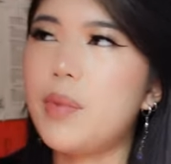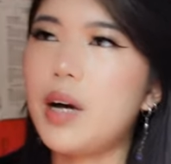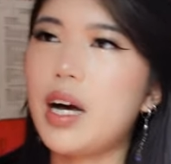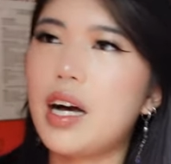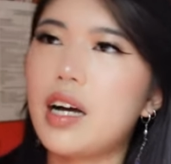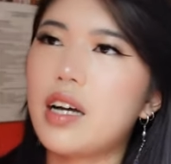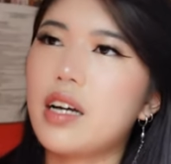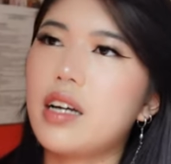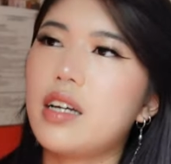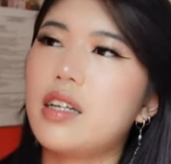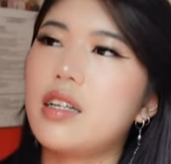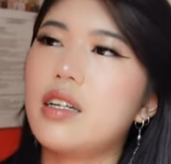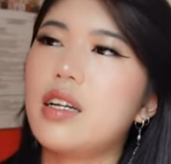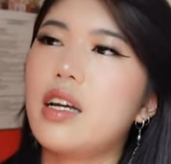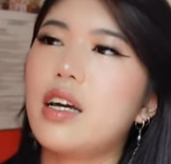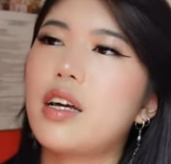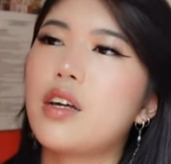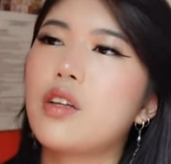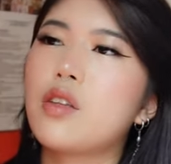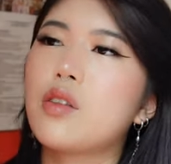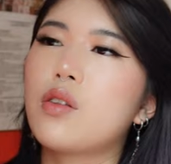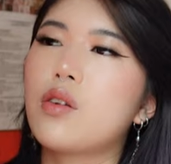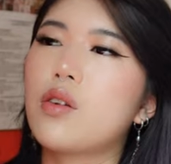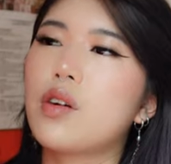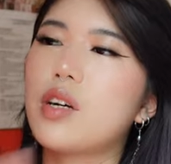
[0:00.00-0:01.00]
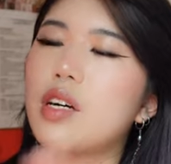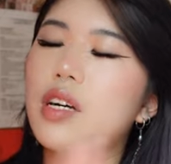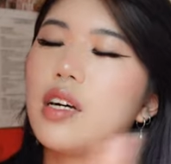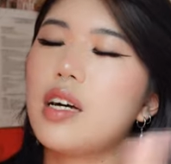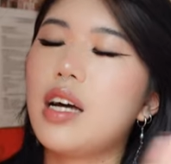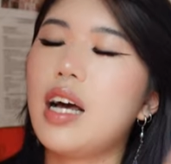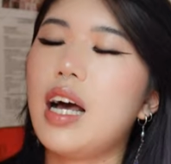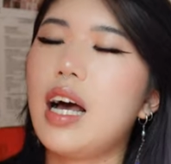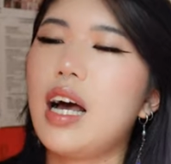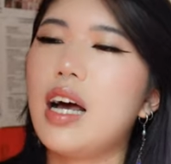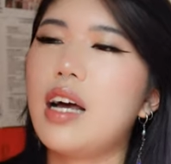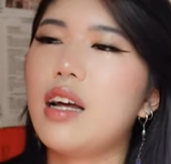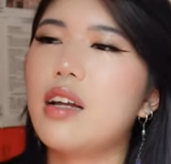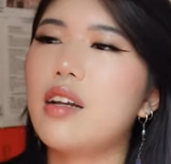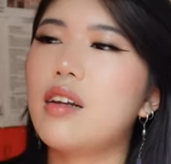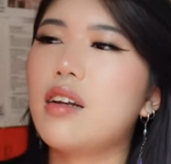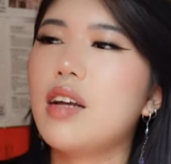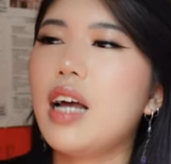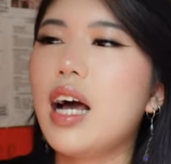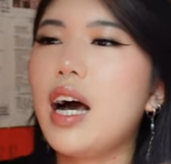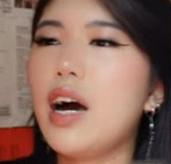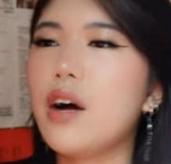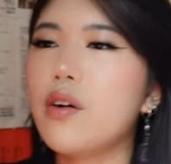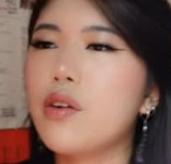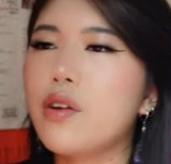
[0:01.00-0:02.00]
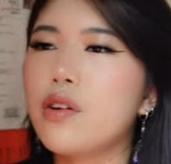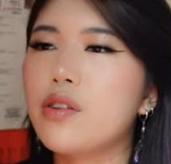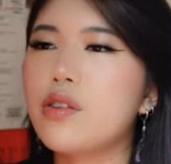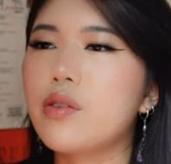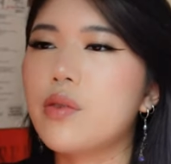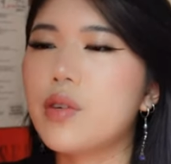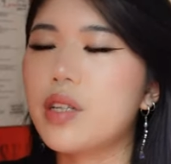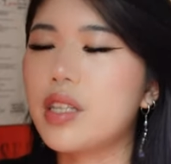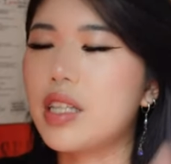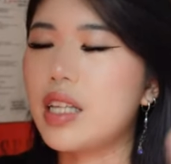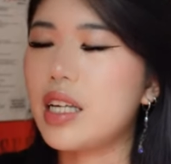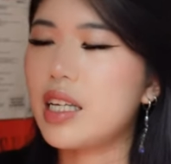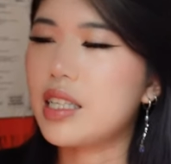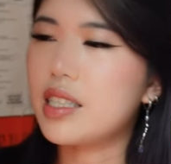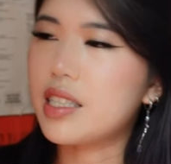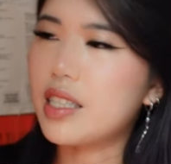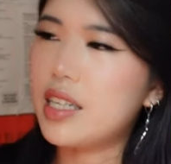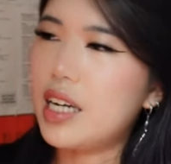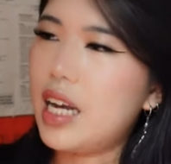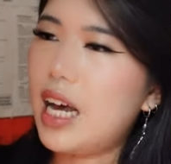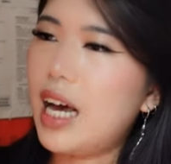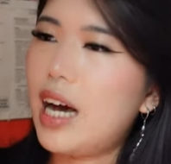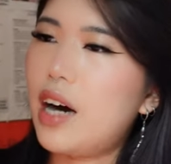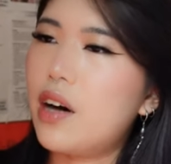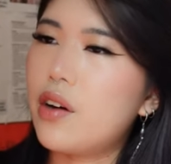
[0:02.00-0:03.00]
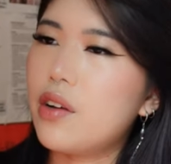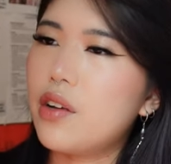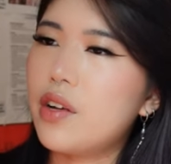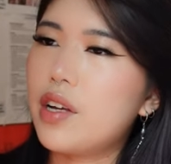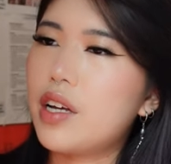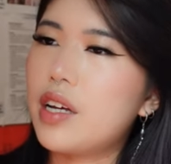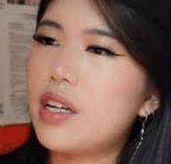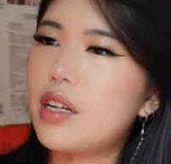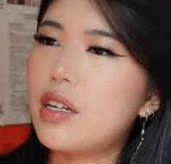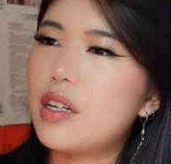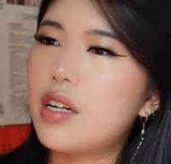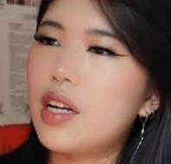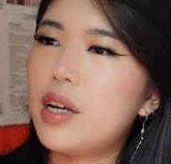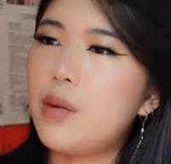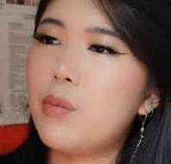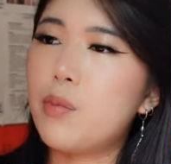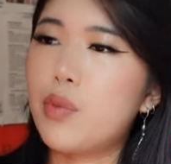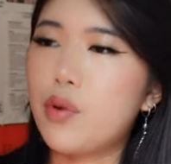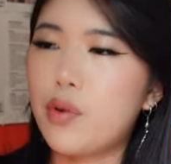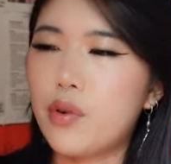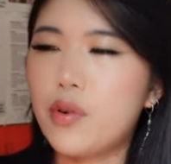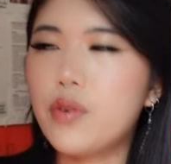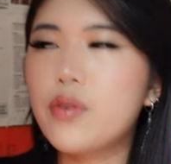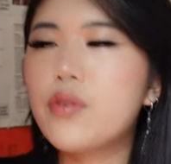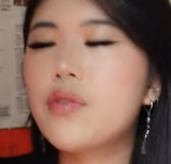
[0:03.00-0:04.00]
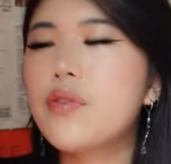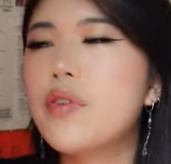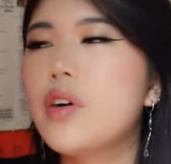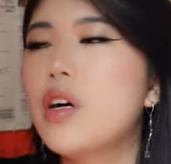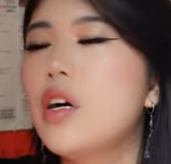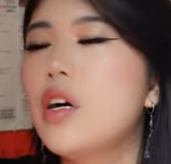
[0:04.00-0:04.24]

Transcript: back and like look at how you're doing things and how you can improve.